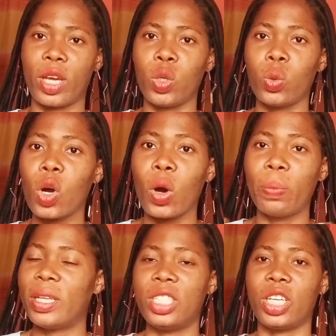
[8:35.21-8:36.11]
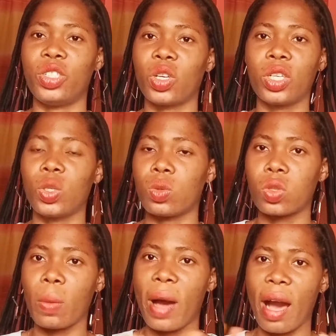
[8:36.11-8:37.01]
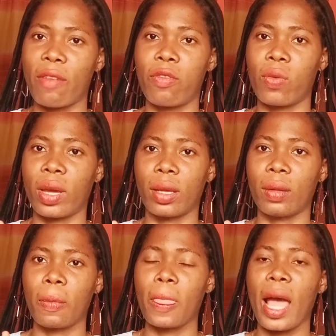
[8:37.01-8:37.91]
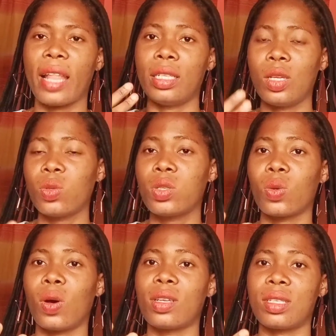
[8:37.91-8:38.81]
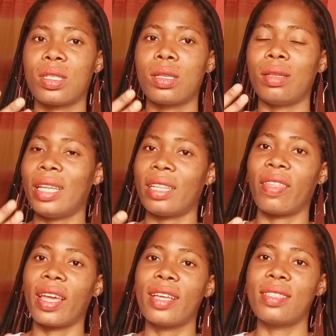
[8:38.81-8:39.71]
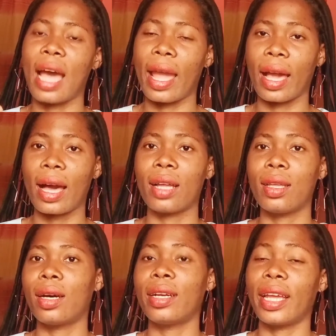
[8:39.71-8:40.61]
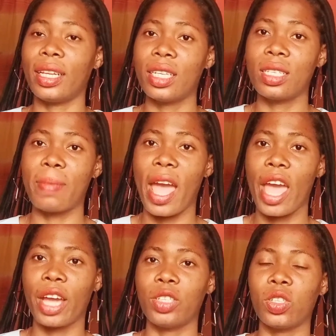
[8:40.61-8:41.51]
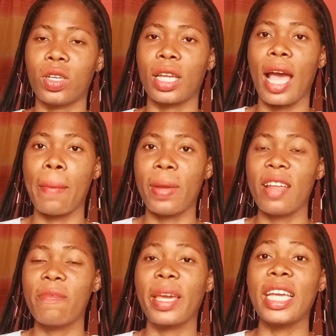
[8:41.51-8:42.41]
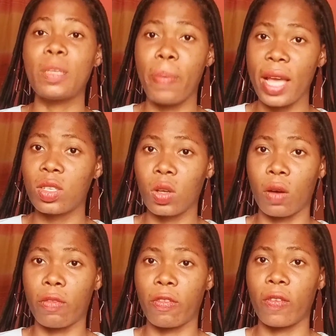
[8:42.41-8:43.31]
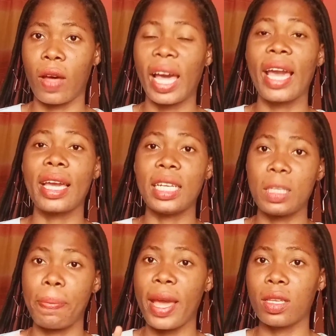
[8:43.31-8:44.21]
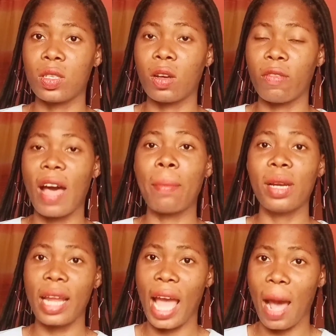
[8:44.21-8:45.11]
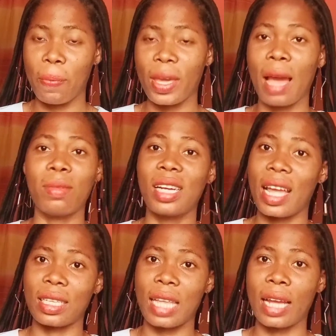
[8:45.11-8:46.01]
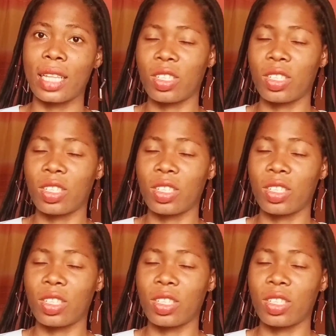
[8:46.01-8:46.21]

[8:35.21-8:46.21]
You won't complete the journey, you will stop halfway. This was the things that I encountered in this my hair journey, and believe me, it pays off. It pays off. I'm really happy, I'm really excited.